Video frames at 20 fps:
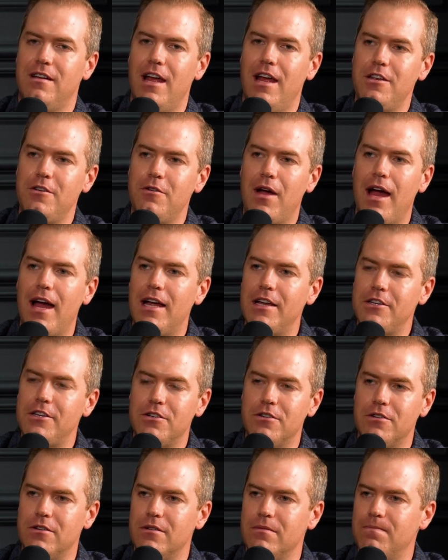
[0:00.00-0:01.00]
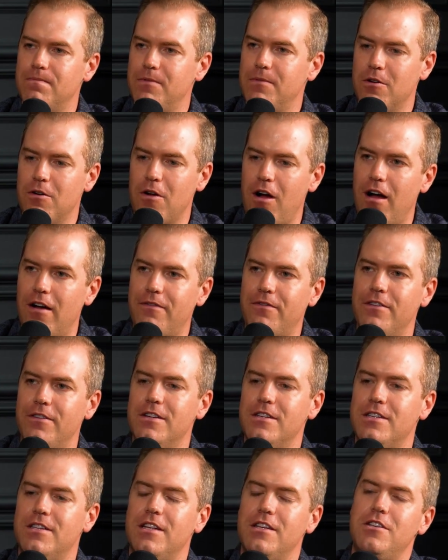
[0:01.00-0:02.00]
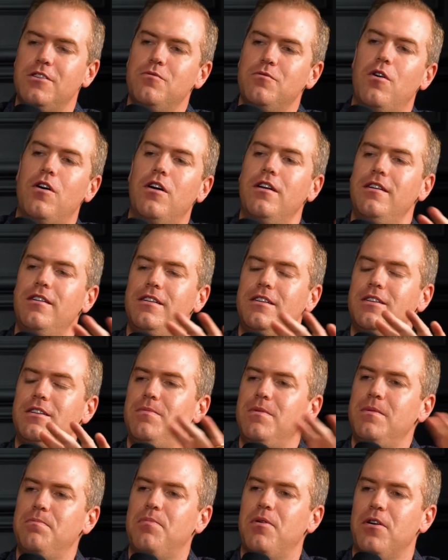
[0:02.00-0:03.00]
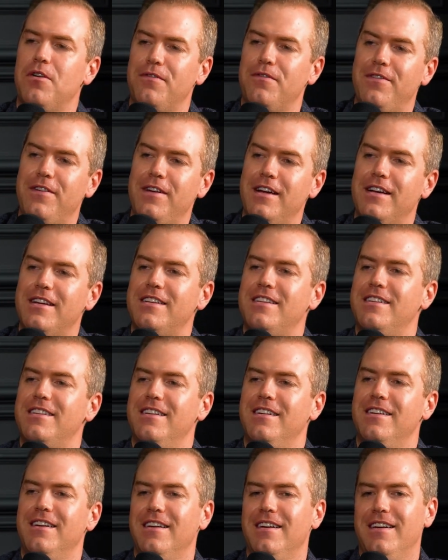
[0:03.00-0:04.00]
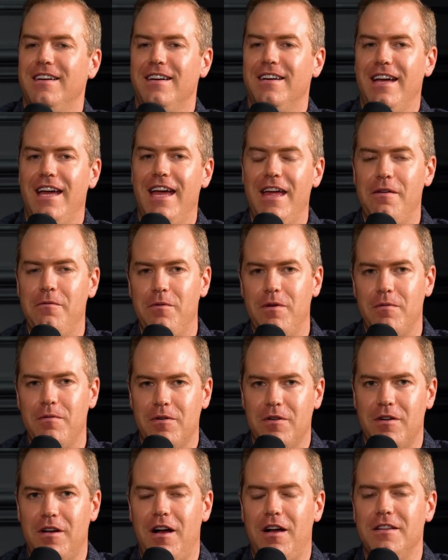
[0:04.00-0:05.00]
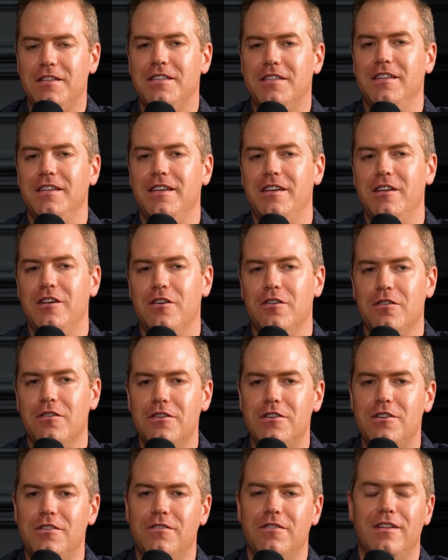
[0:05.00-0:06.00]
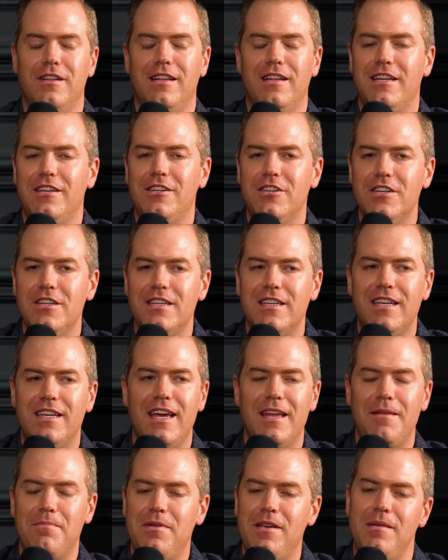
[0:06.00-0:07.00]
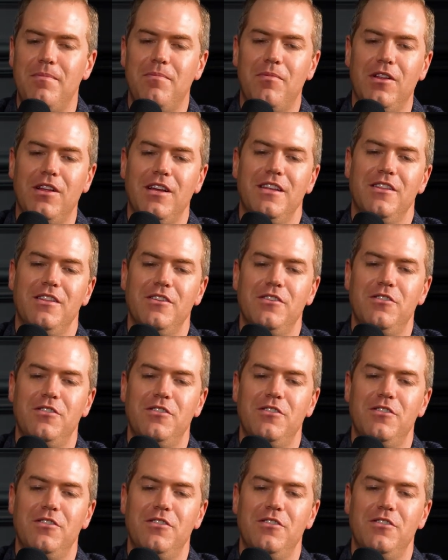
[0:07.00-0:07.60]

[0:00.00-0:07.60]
and you had your office that you wanted it to be perfect. And we were constantly encouraging, just get people in the